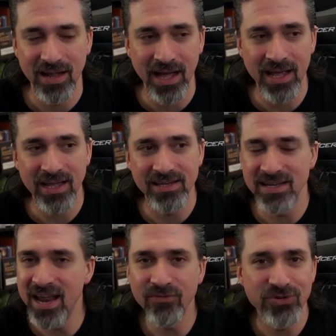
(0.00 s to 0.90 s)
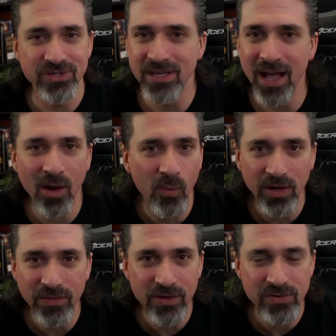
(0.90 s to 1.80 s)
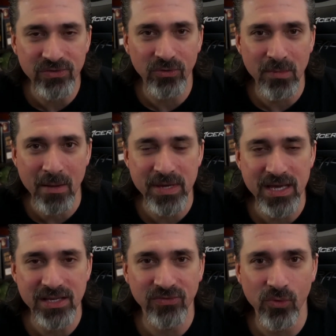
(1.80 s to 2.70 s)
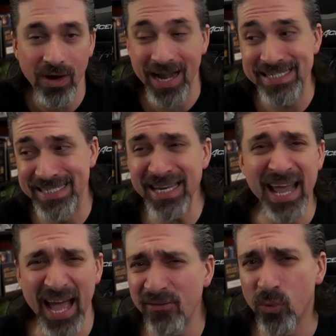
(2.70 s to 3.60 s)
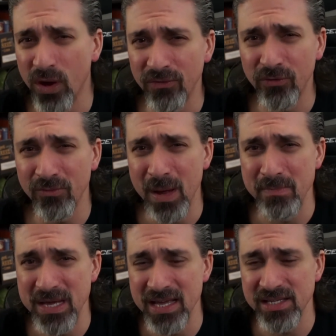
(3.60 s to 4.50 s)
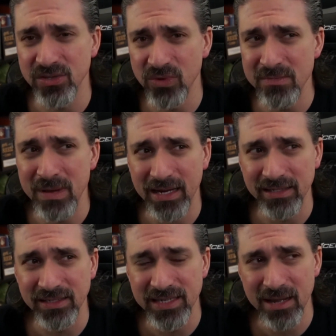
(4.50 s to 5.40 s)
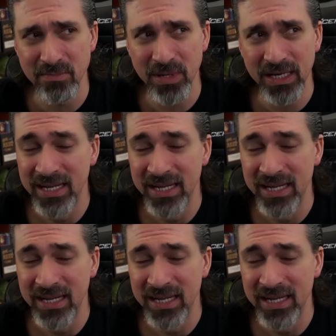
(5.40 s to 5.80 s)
I never got one of those for my PS4. I did have one for my PS3 back in the day, but